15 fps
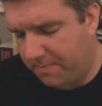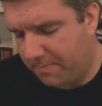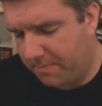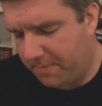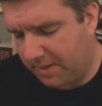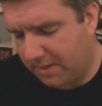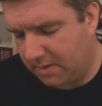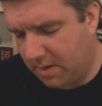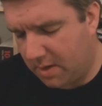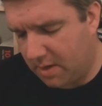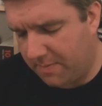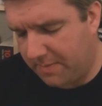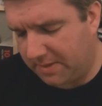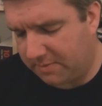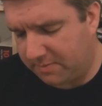Master
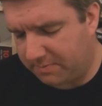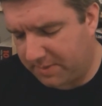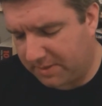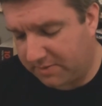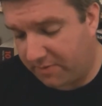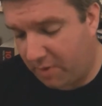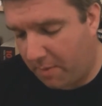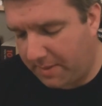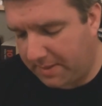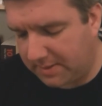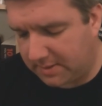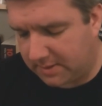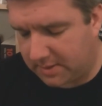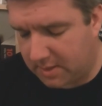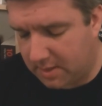of
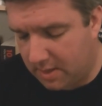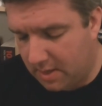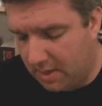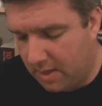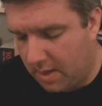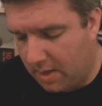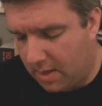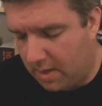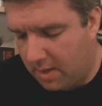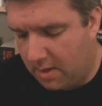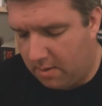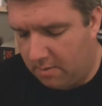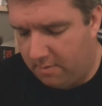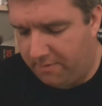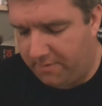Hobbits,
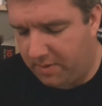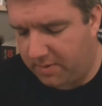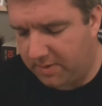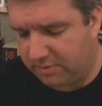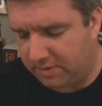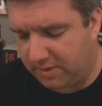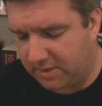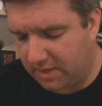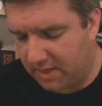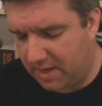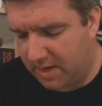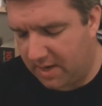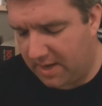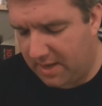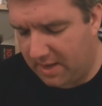review this recently,
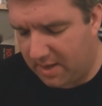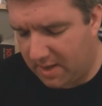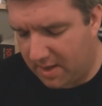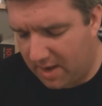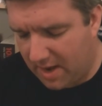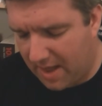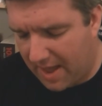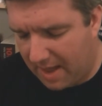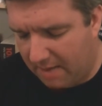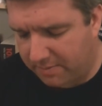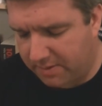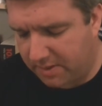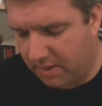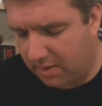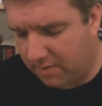and he
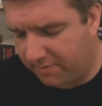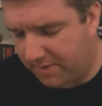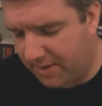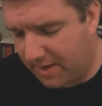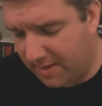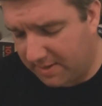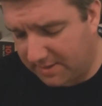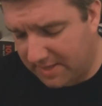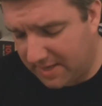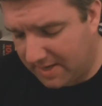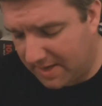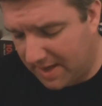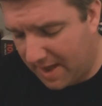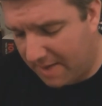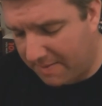absolutely loved it. As I said,
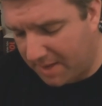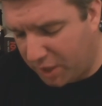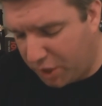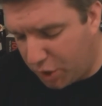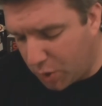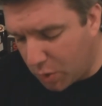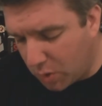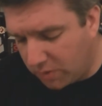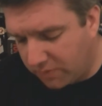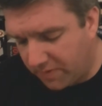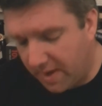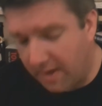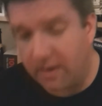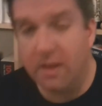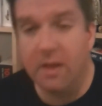I'm a huge
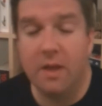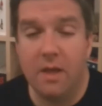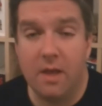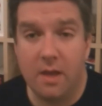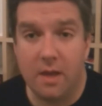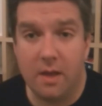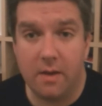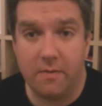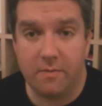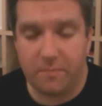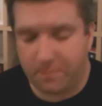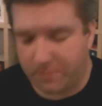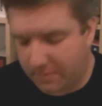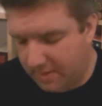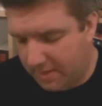fan of
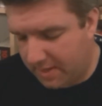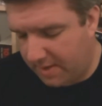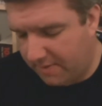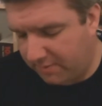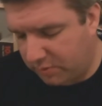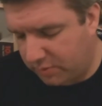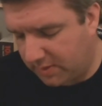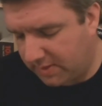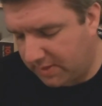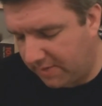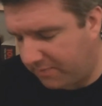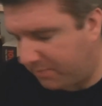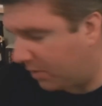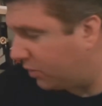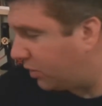Evil Twin's
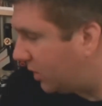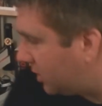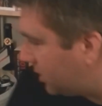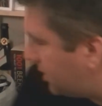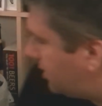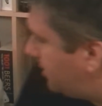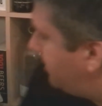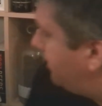Even More Jesus.